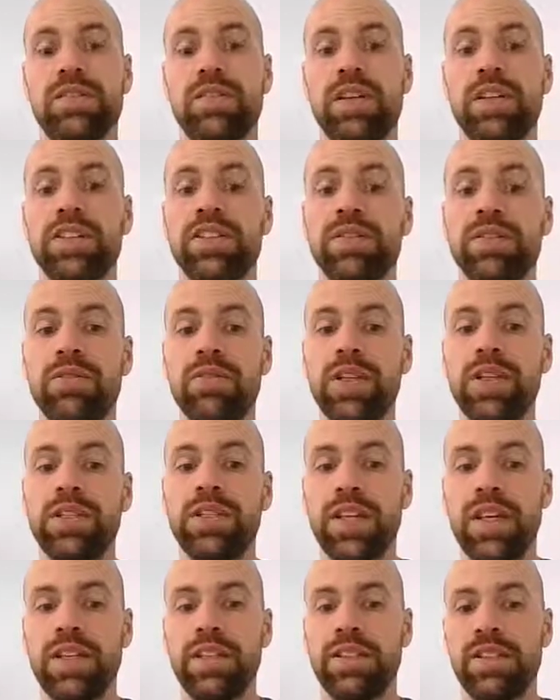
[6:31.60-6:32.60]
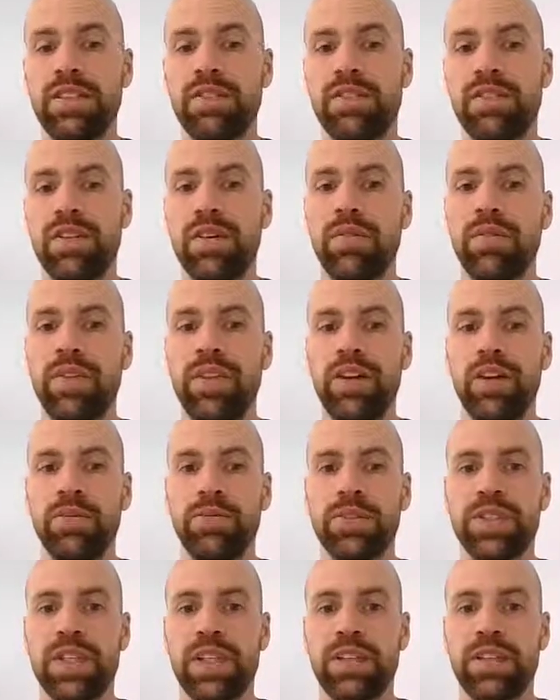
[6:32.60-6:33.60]
tries to read data from the
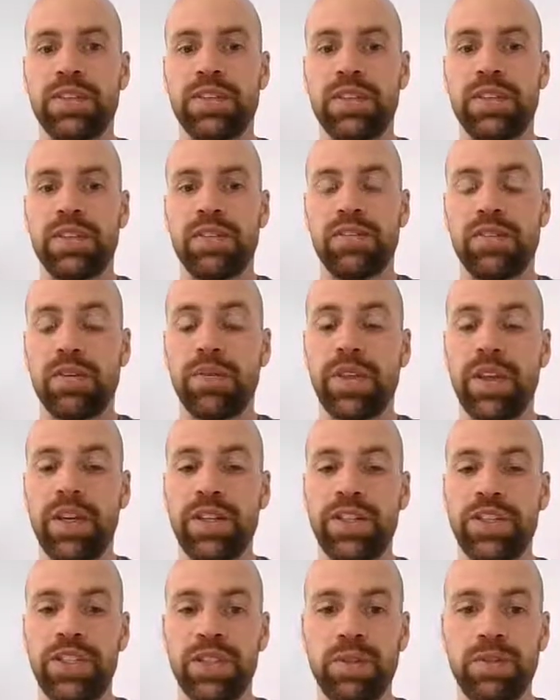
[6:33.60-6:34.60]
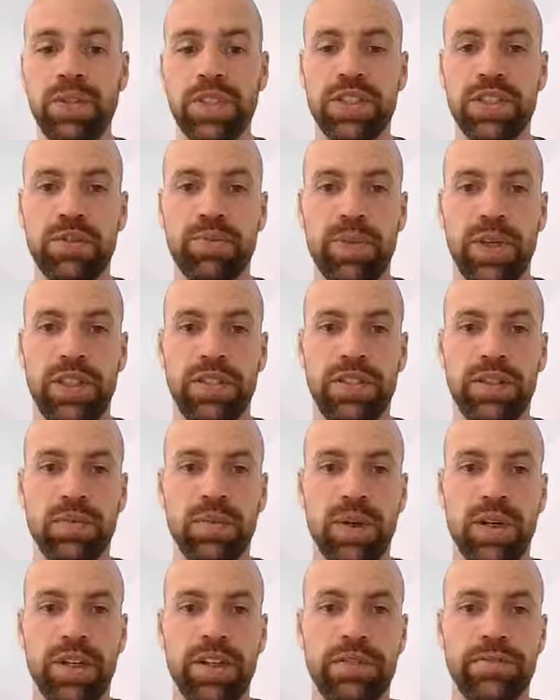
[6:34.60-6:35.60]
object, from the HU which is
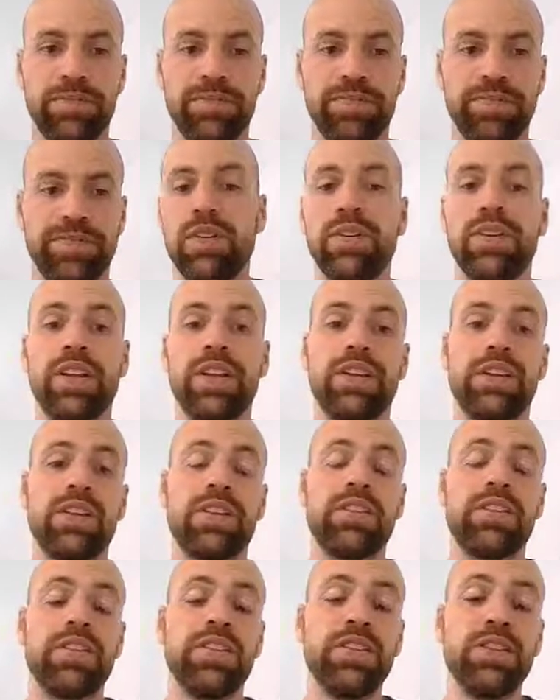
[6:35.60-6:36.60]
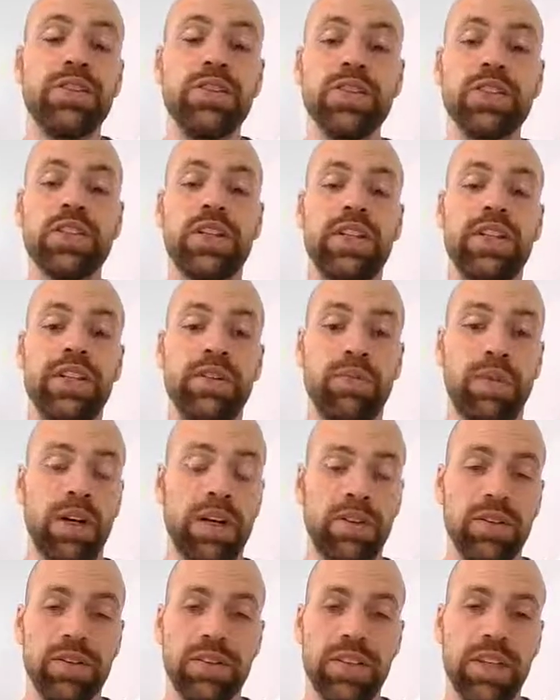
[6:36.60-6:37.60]
passing by. That is usually a
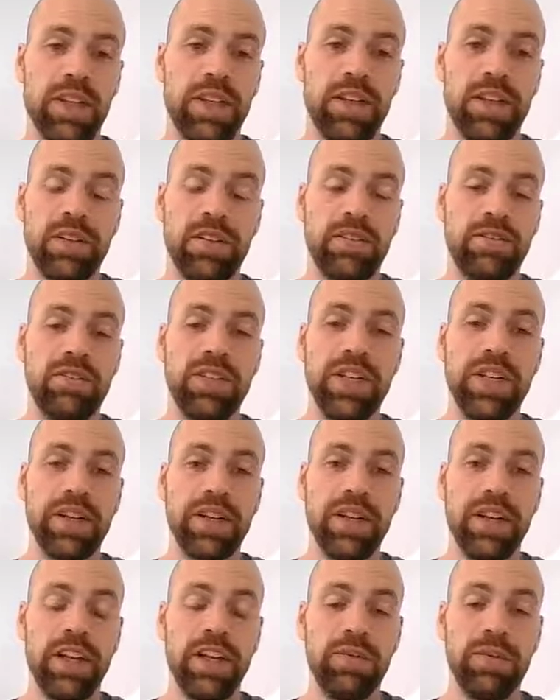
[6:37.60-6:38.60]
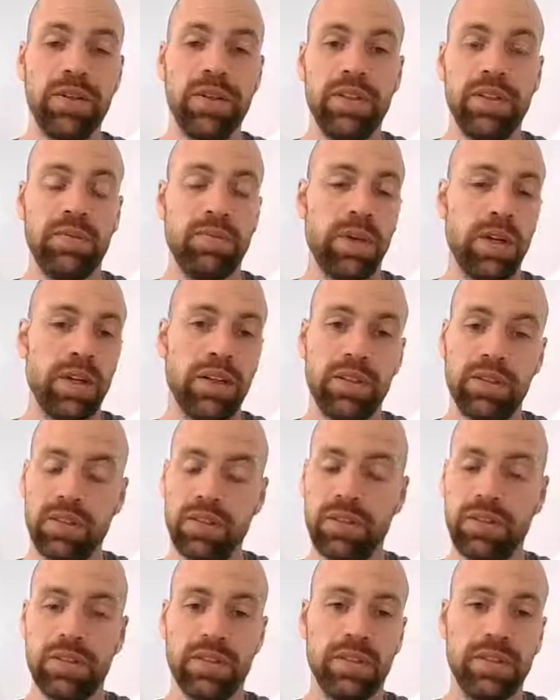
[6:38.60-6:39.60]
barcode scanner reading a label, a
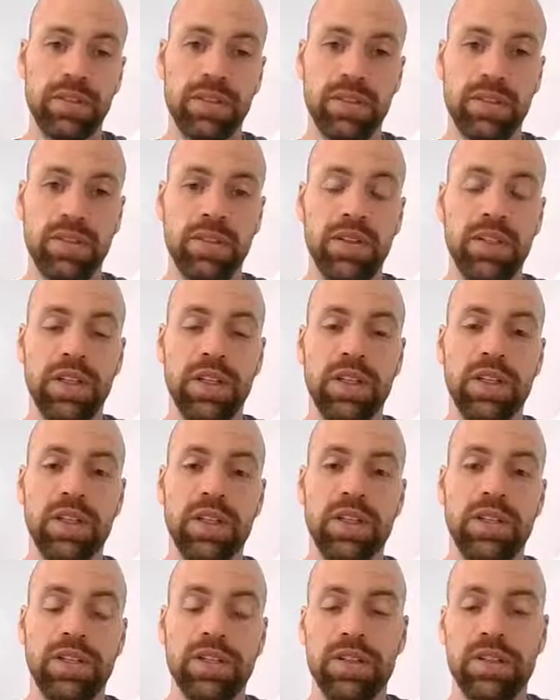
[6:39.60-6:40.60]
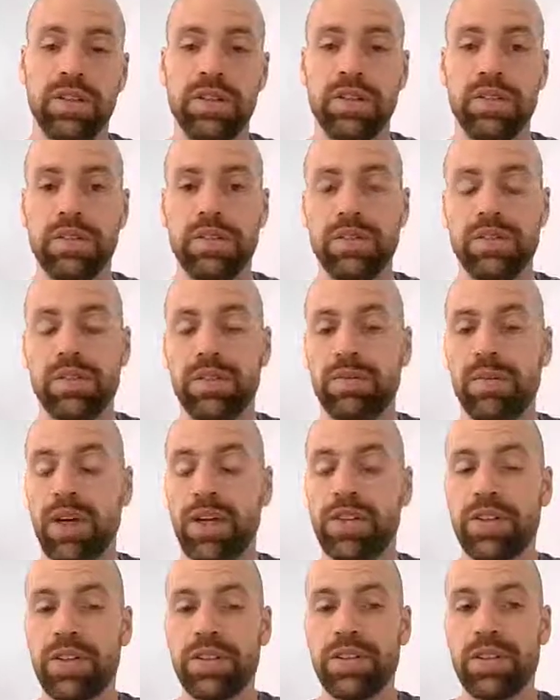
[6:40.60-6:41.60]
barcode or a
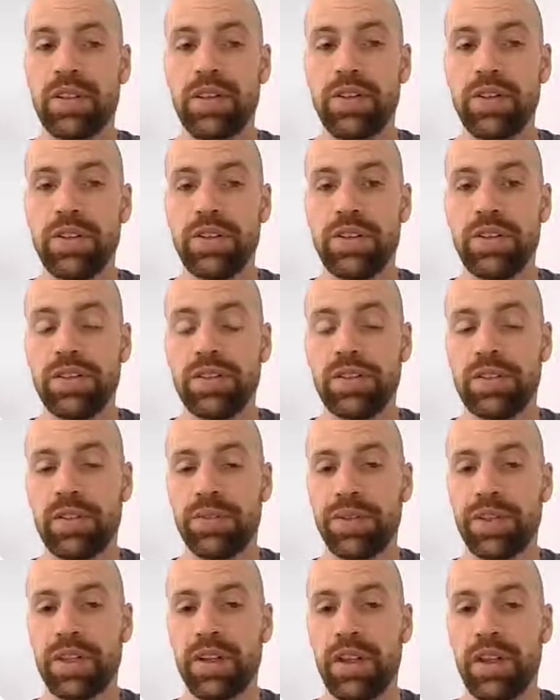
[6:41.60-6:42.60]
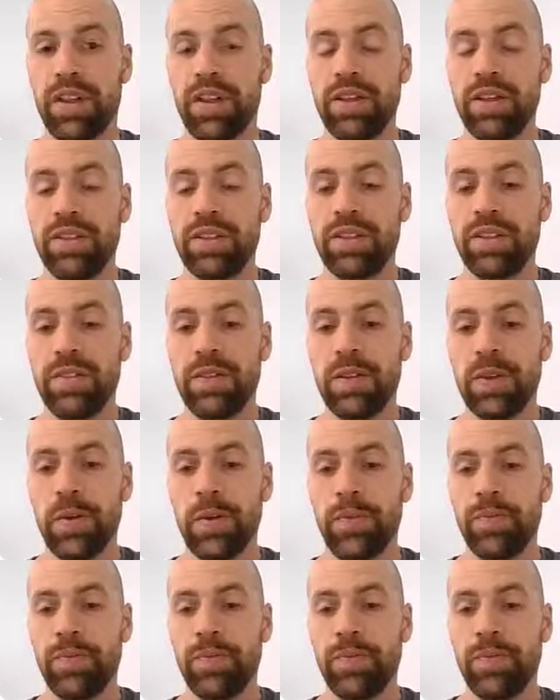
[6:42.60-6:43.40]
matrix code or something like this.